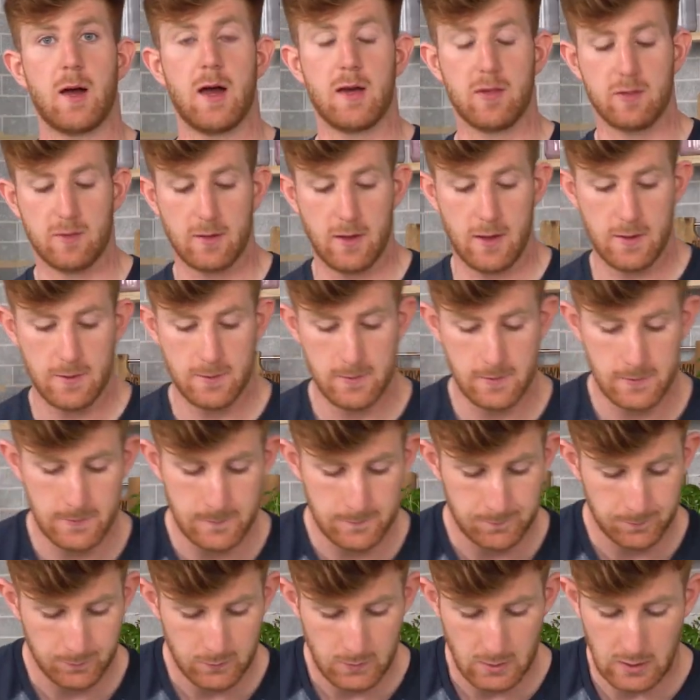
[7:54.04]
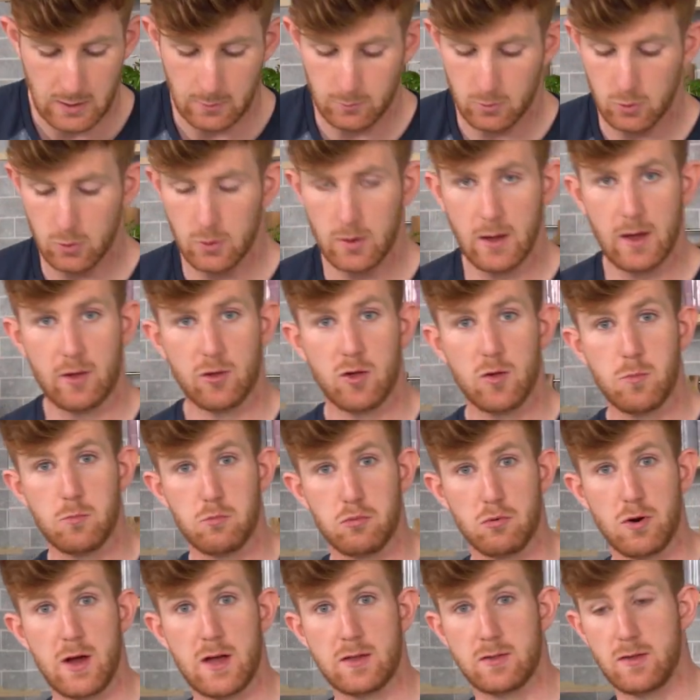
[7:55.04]
pasta. I'm going to actually
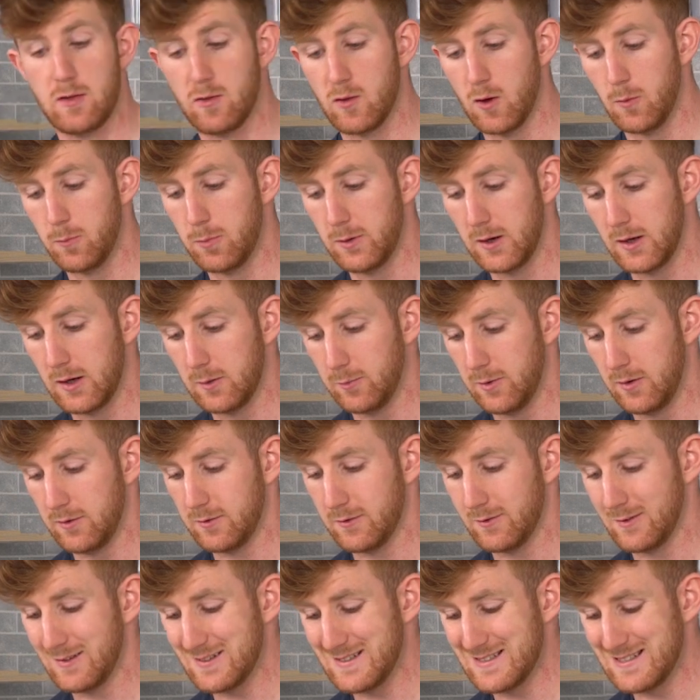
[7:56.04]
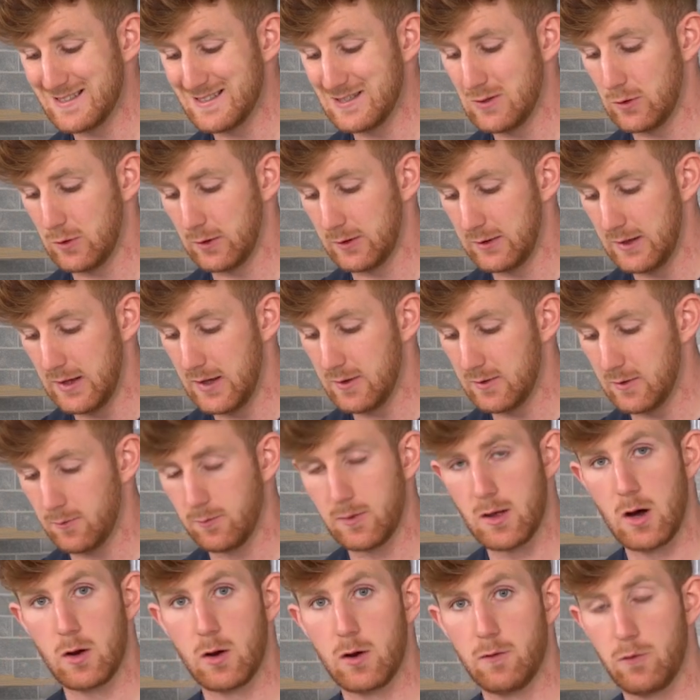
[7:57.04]
break these up a little bit. You can leave
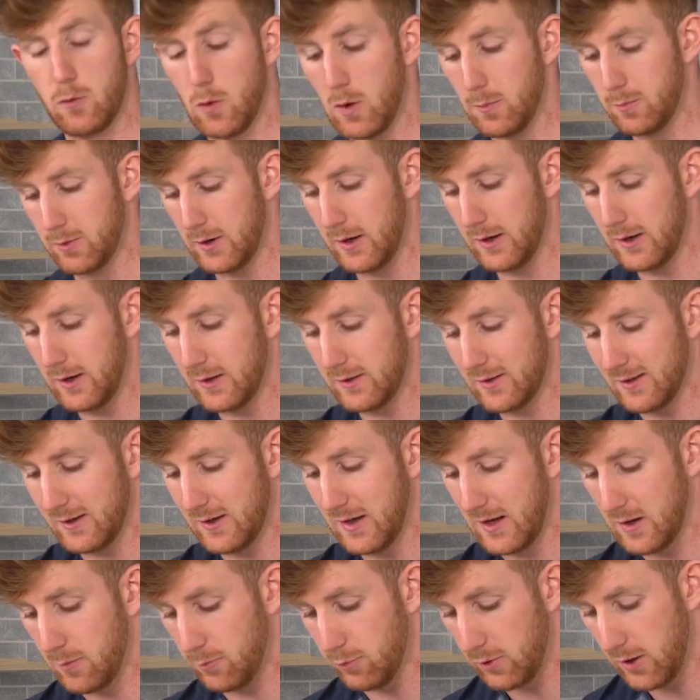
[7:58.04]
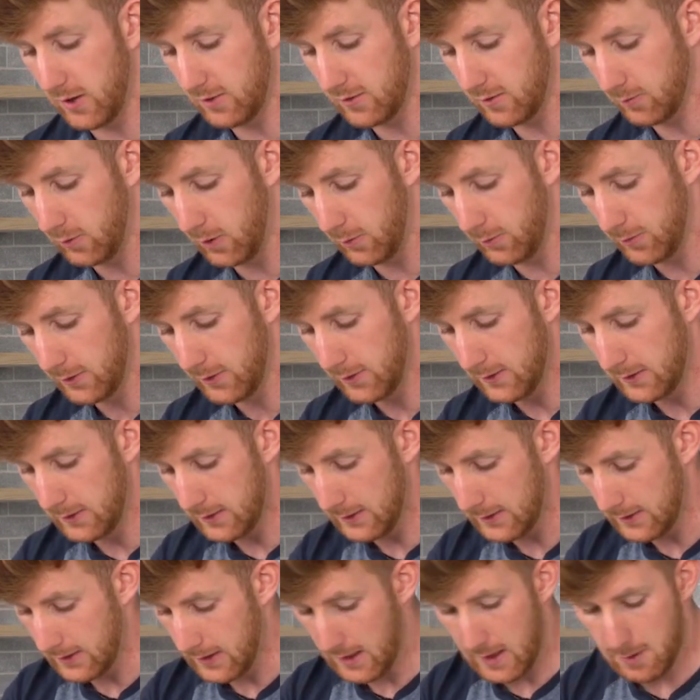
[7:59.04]
them down if you want, but I like to kind of break them up
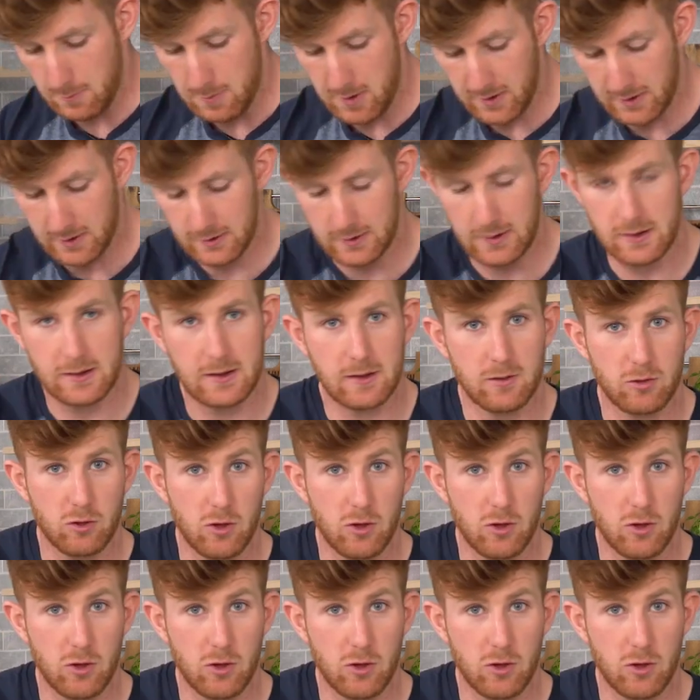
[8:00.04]
and make it like a